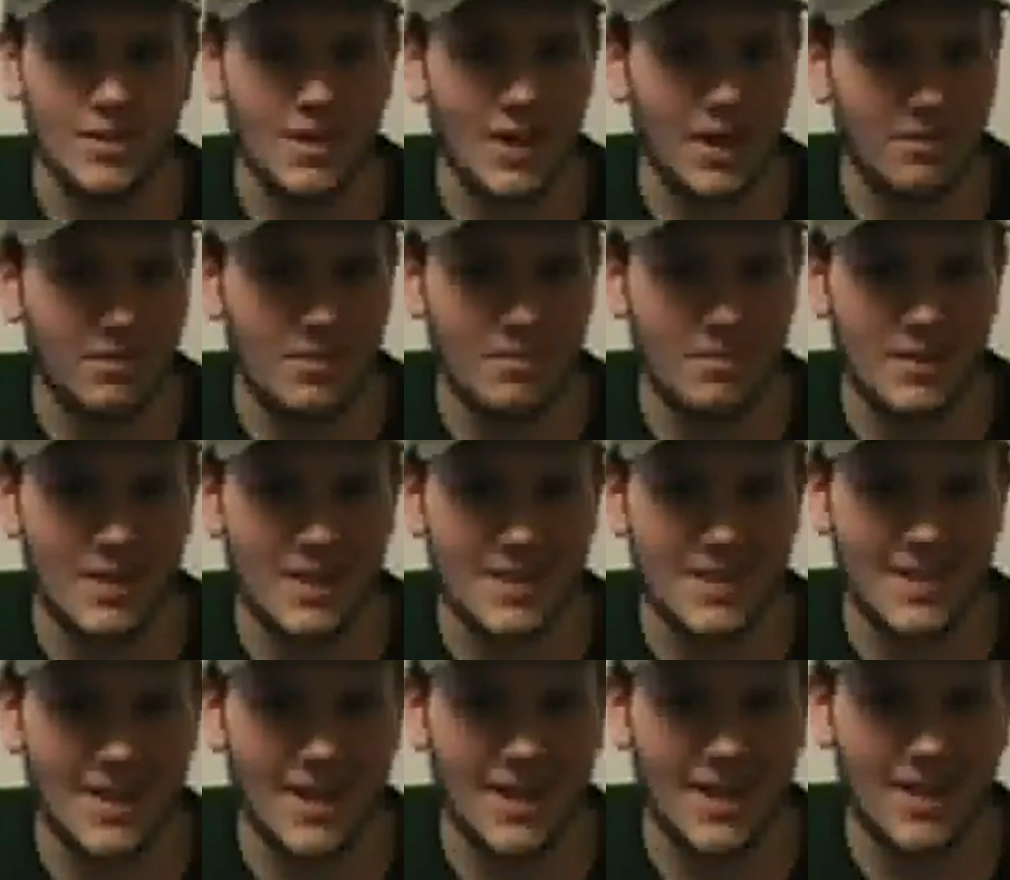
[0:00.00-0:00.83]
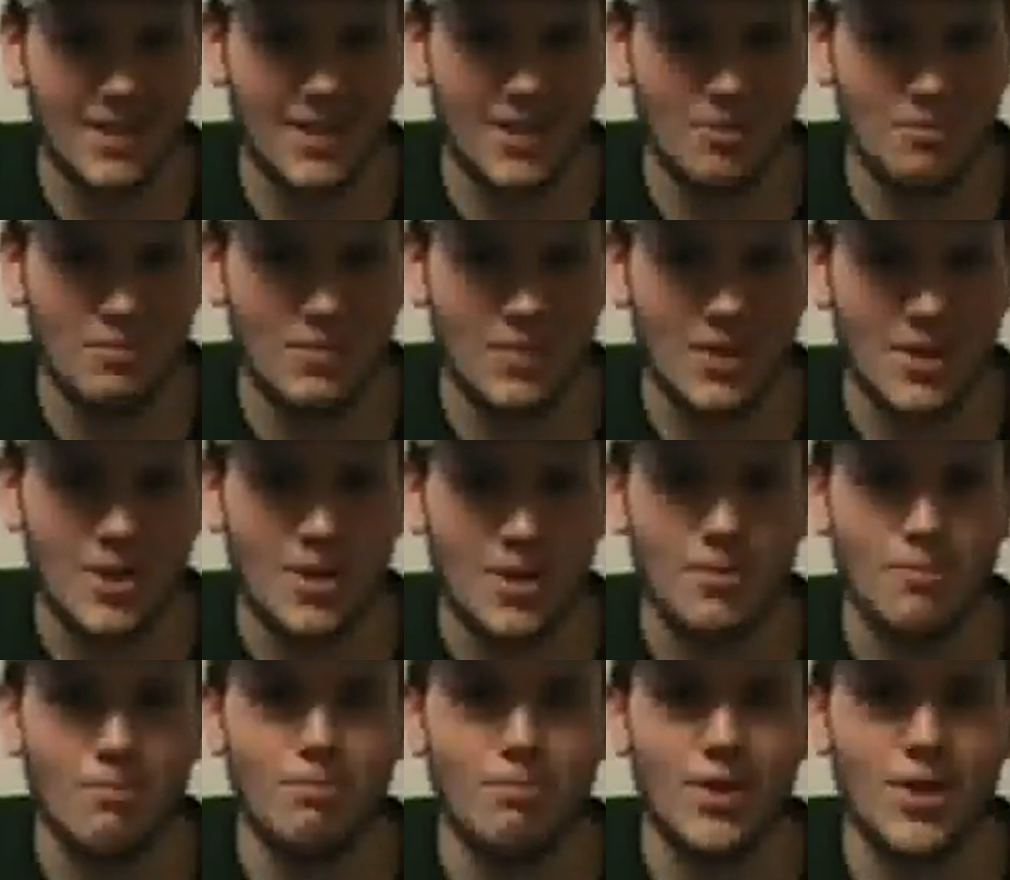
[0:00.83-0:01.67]
Not from The Asylum,
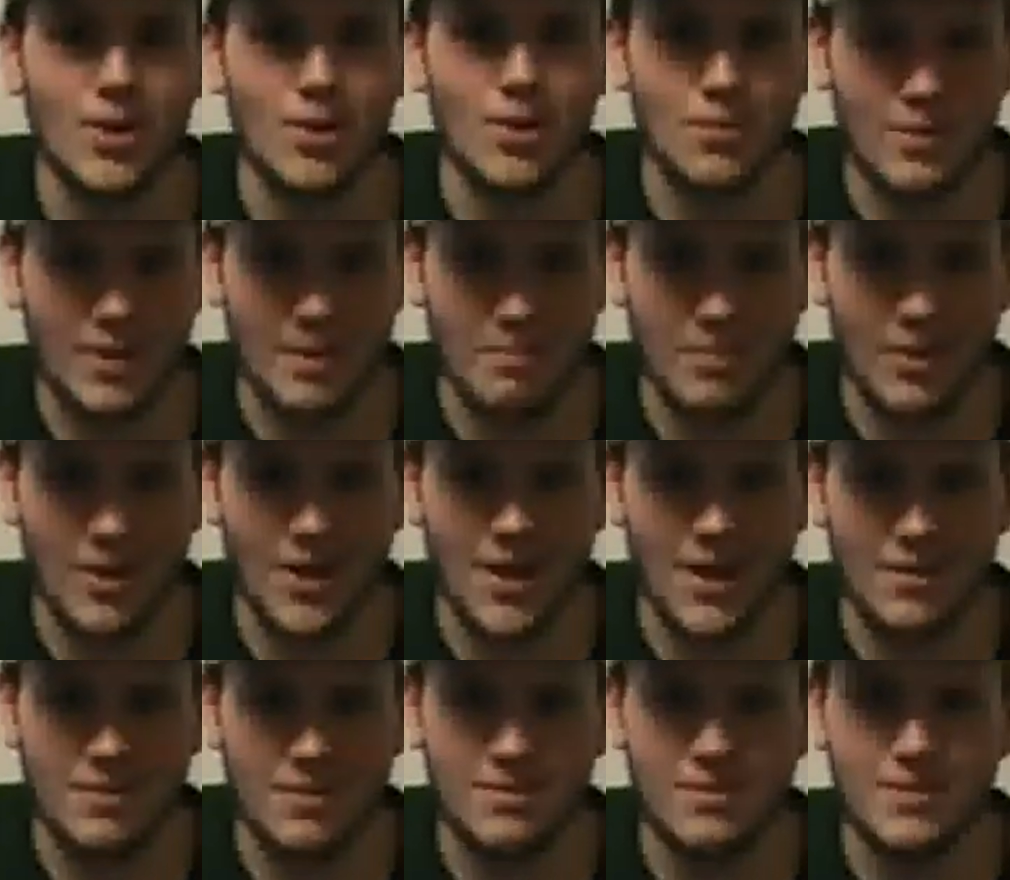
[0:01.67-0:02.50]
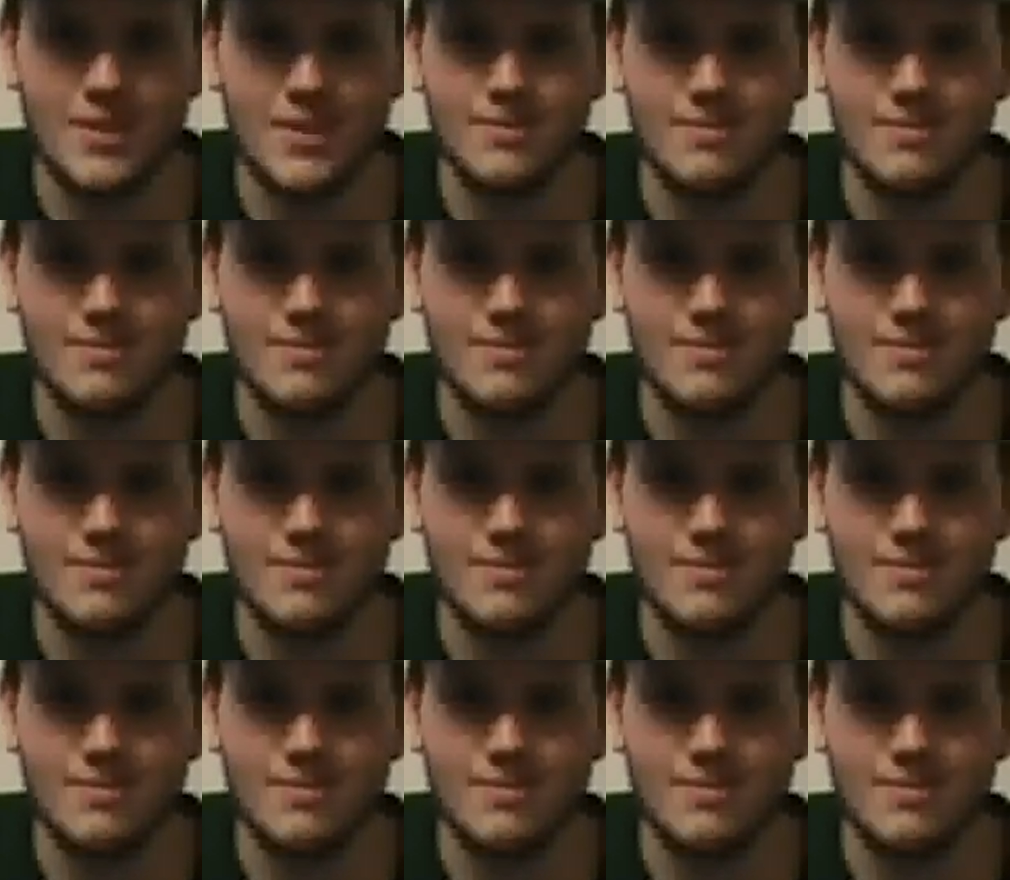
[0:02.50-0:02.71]
but a rip-off.